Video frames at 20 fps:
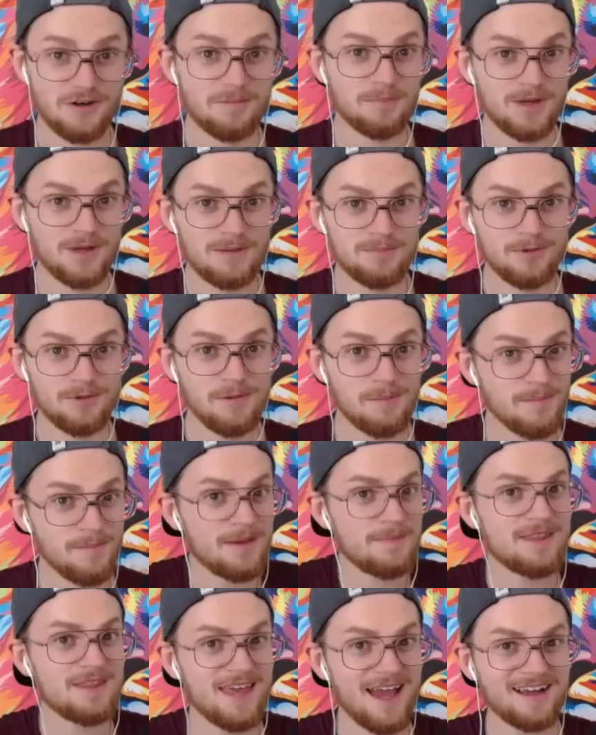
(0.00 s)
people,
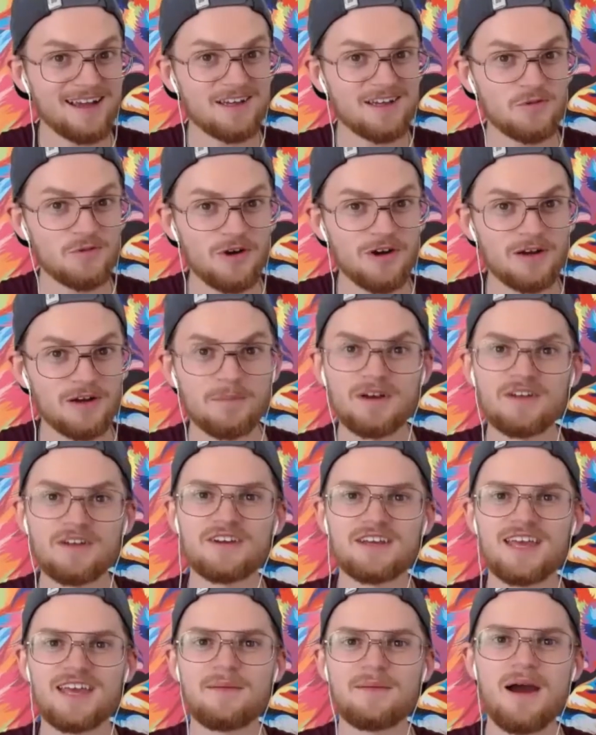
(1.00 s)
maybe that can work. But if it
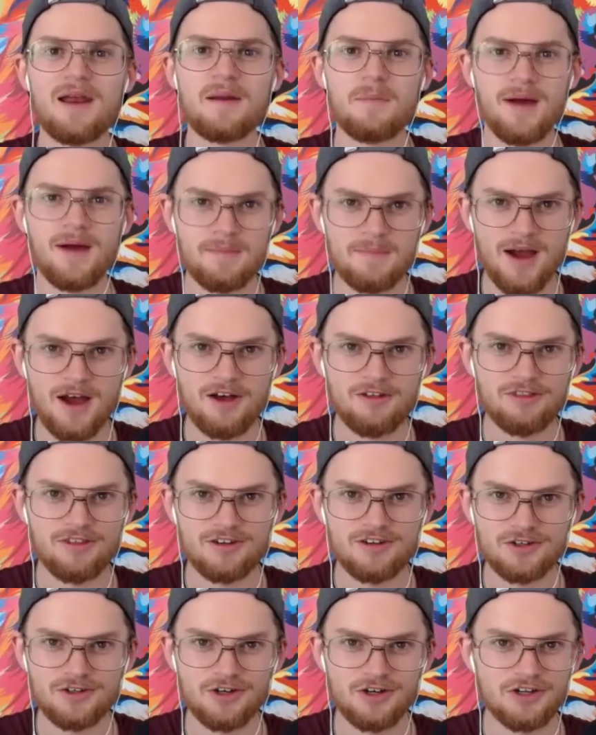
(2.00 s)
came out of my mouth on
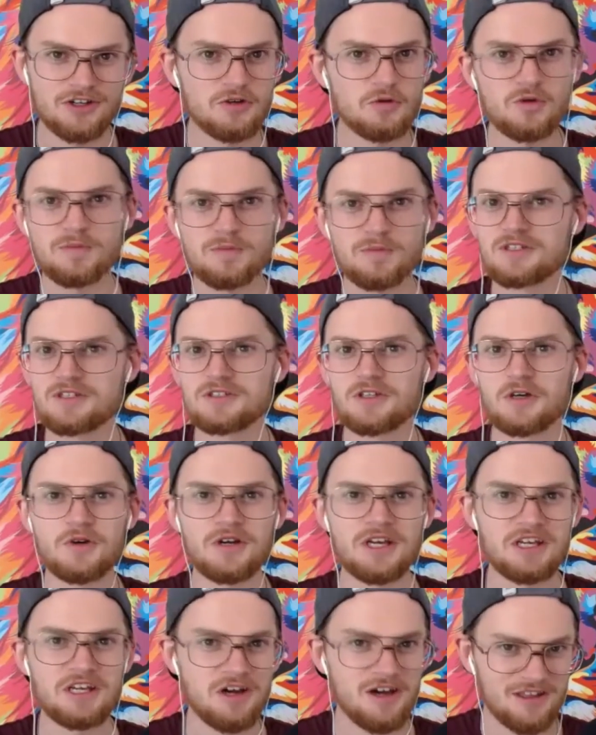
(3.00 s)
a call, it would be so
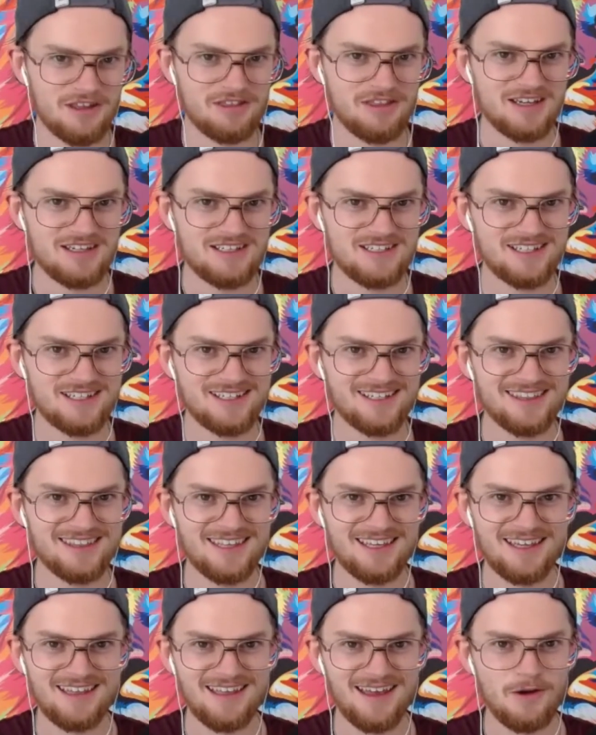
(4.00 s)
inauthentic
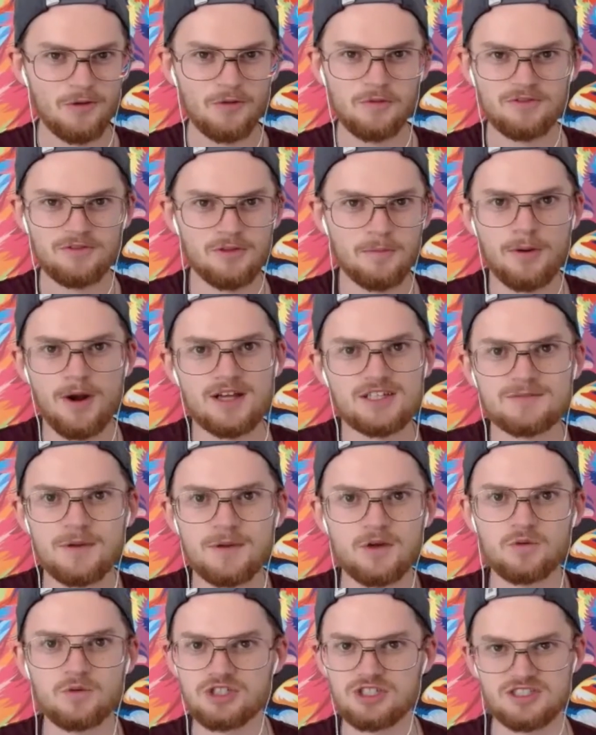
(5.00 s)
that the
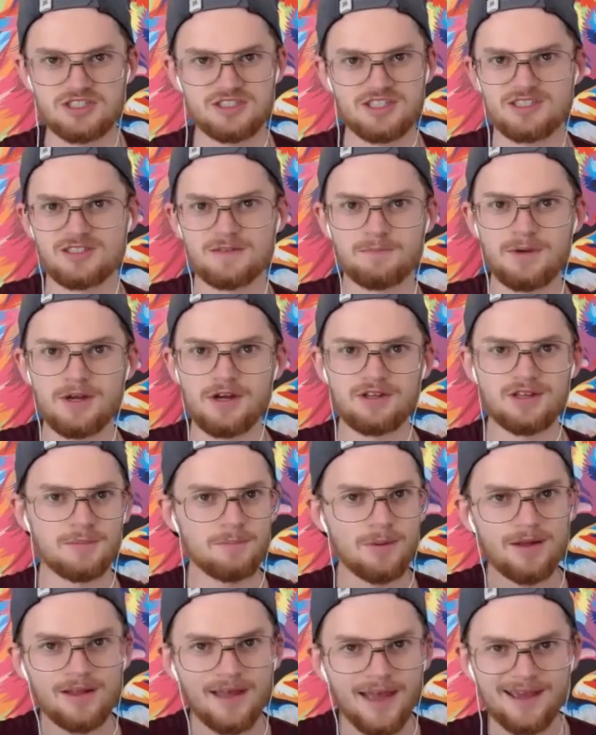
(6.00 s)
prospect would just disappear. They'd
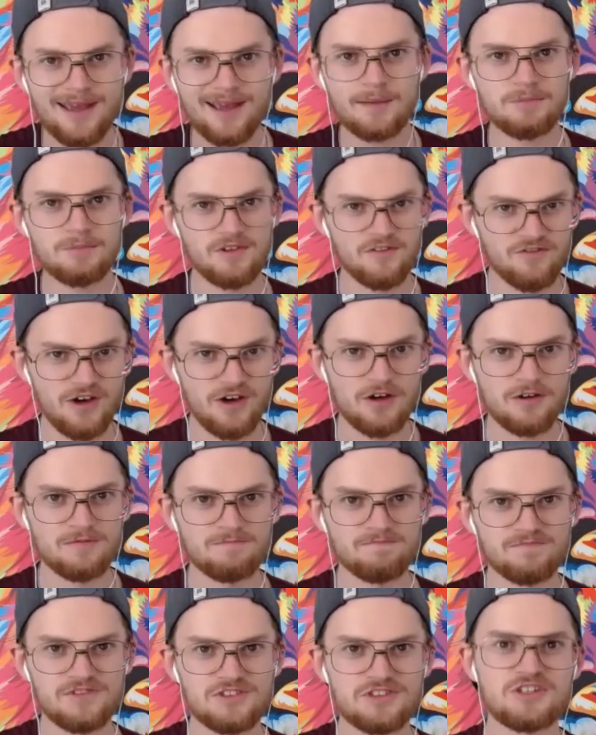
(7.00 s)
probably hang up the phone.
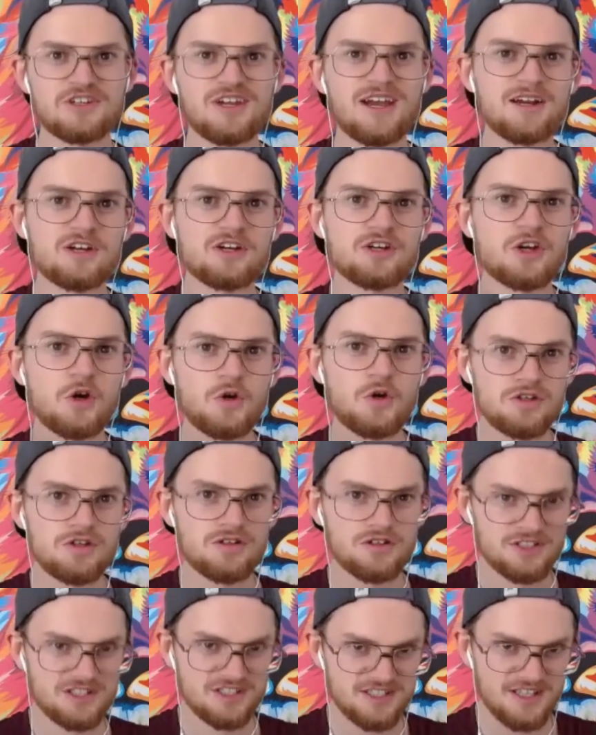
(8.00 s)
So you got to know
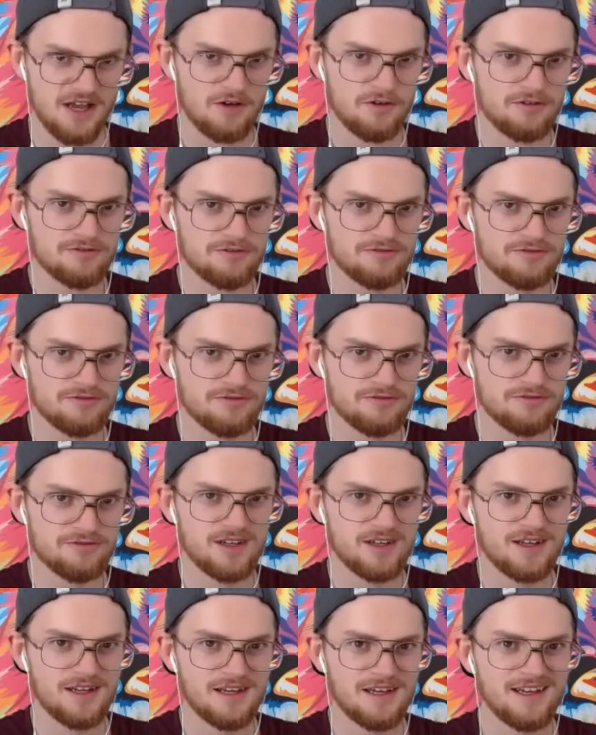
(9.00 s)
yourself
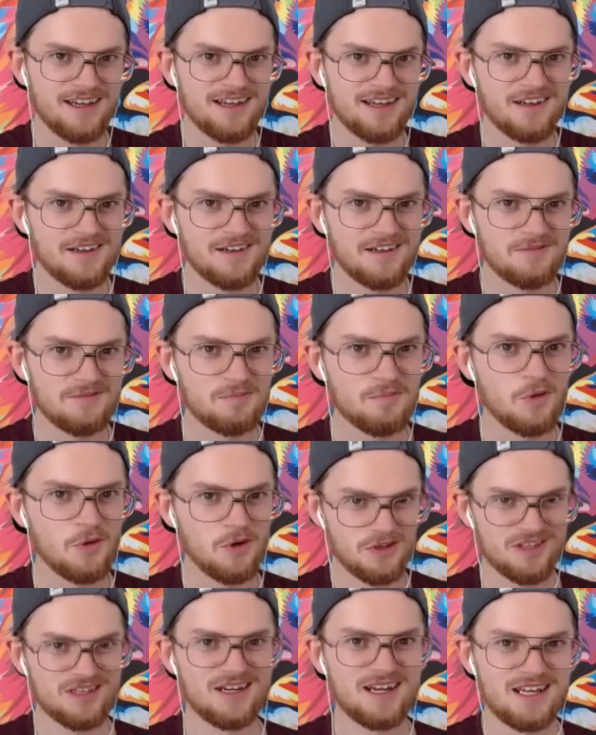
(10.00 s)
more
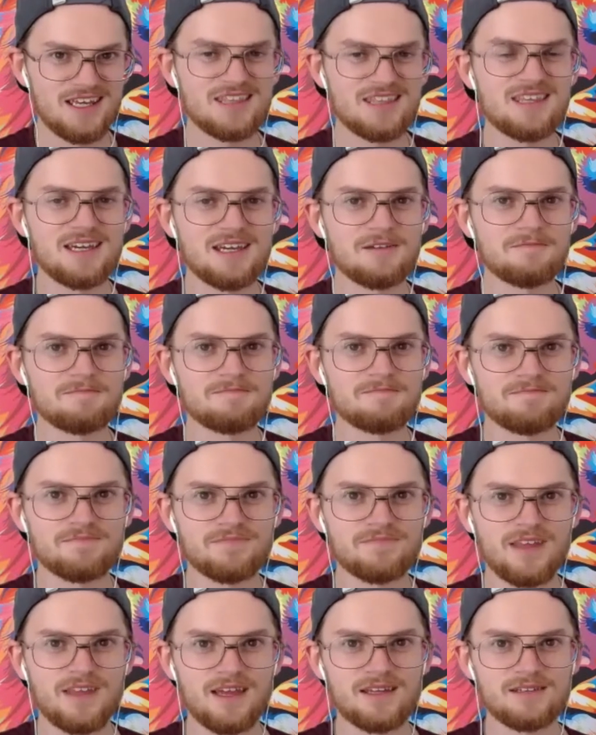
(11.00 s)
than anything.
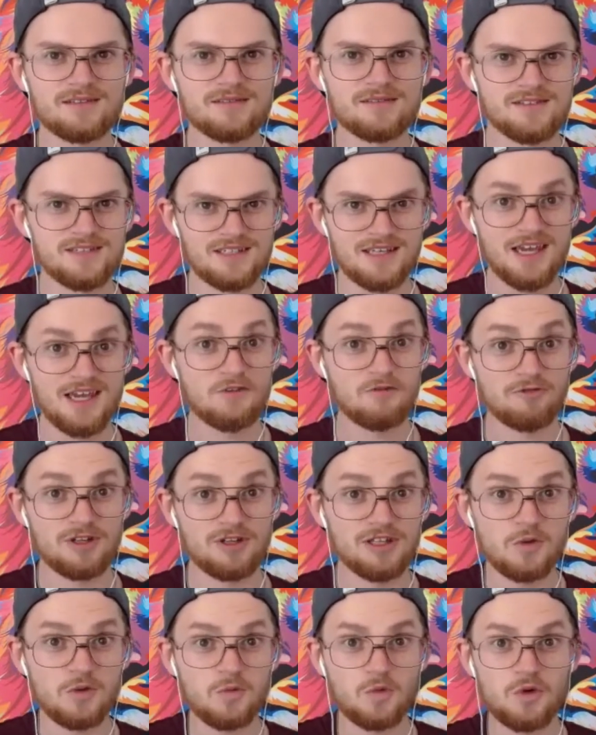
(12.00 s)
And to get
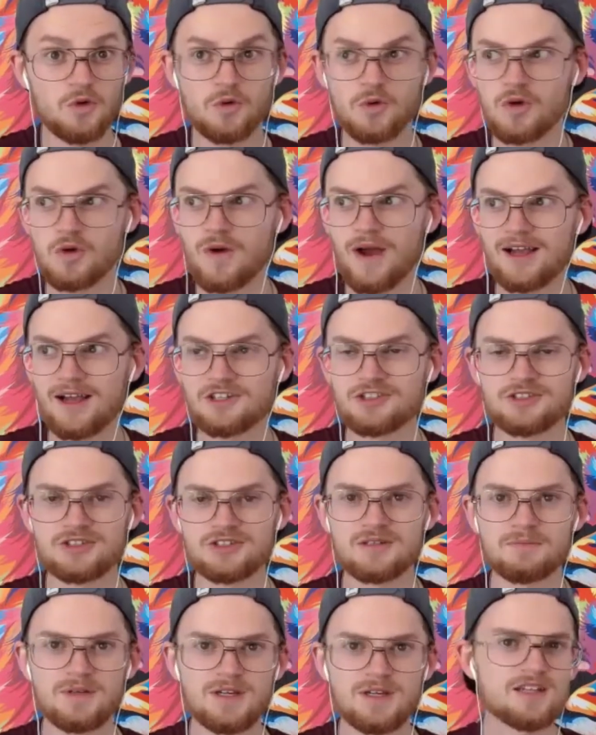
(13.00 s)
really woo-woo, actually,
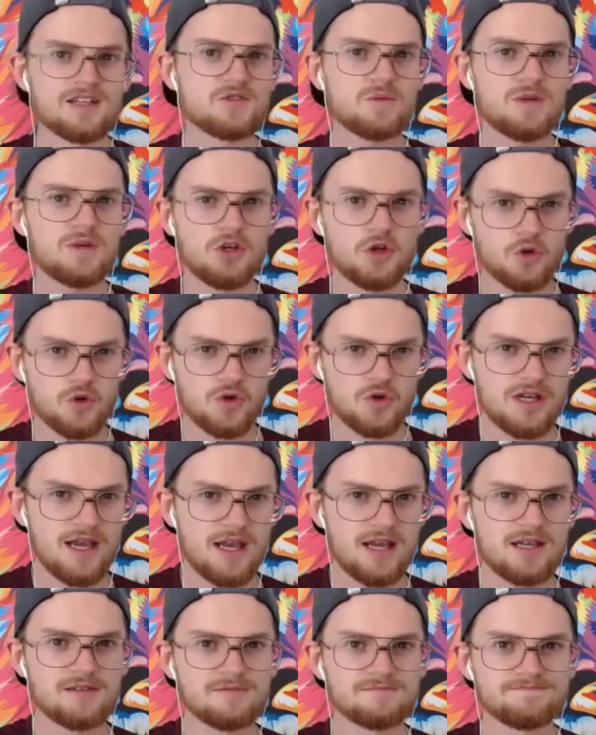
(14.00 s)
because we
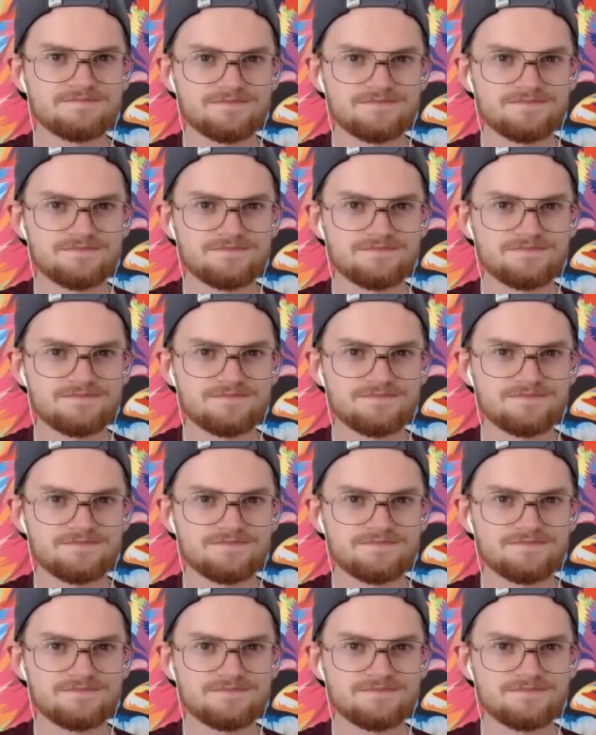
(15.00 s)
create